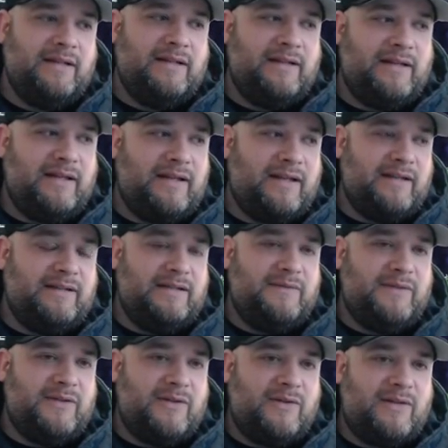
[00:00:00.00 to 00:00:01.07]
and
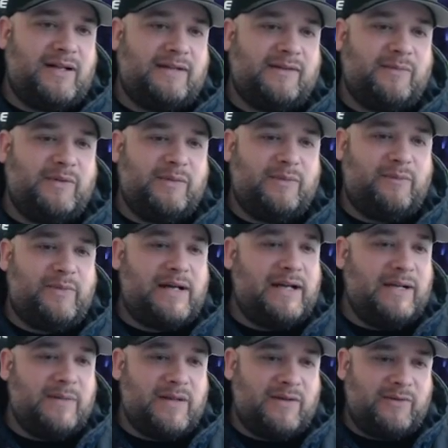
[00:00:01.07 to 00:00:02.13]
even though lots of people
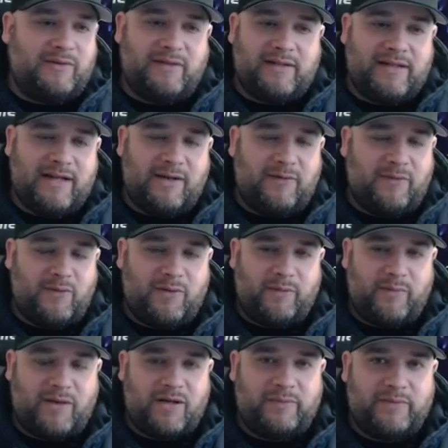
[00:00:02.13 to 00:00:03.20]
buy them, they don't really care for
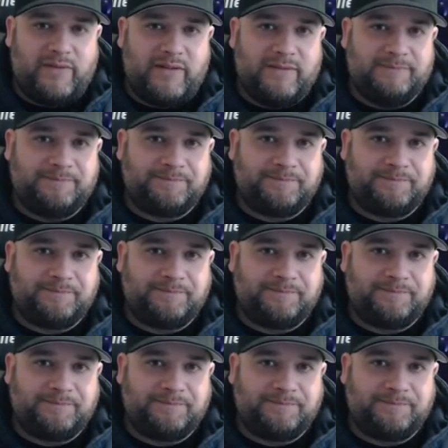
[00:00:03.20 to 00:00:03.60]
them properly.